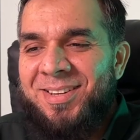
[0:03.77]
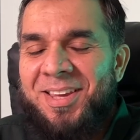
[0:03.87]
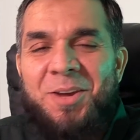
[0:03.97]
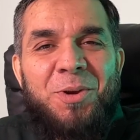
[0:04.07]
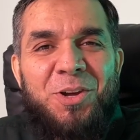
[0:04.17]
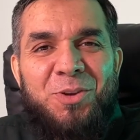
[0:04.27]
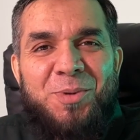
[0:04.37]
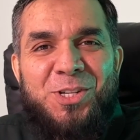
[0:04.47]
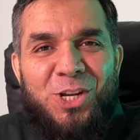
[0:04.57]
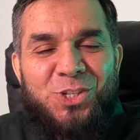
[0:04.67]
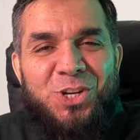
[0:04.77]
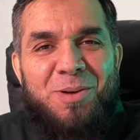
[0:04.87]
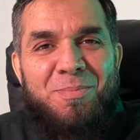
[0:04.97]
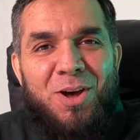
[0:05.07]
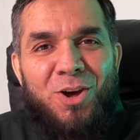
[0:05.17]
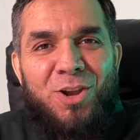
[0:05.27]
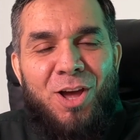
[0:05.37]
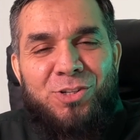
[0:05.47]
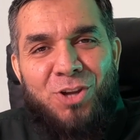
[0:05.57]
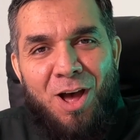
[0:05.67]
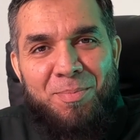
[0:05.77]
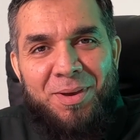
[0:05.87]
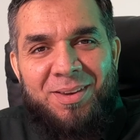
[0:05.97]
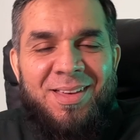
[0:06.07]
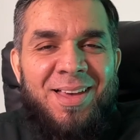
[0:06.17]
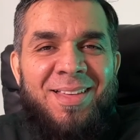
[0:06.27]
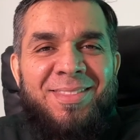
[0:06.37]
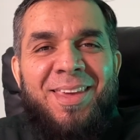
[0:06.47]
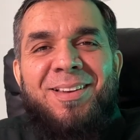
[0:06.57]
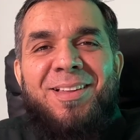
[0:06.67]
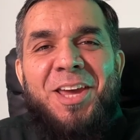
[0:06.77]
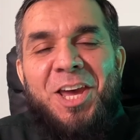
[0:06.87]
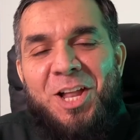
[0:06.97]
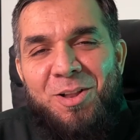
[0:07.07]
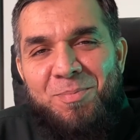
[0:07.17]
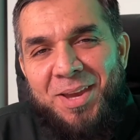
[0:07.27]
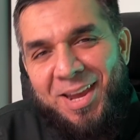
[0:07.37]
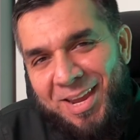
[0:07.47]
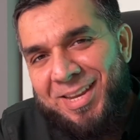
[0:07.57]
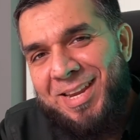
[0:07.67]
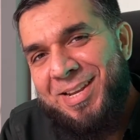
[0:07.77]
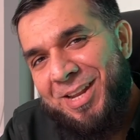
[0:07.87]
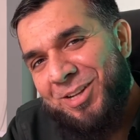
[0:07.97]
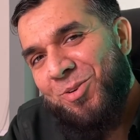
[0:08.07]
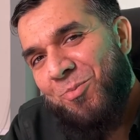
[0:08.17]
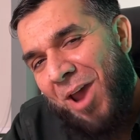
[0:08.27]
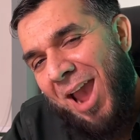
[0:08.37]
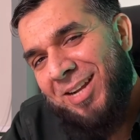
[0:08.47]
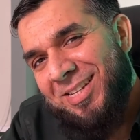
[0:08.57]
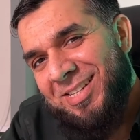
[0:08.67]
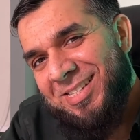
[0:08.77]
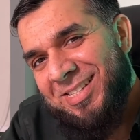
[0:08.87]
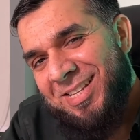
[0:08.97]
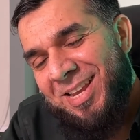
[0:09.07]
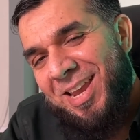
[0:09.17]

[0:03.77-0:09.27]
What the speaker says: Today we are going to be touching upon a topic that will help any dental practice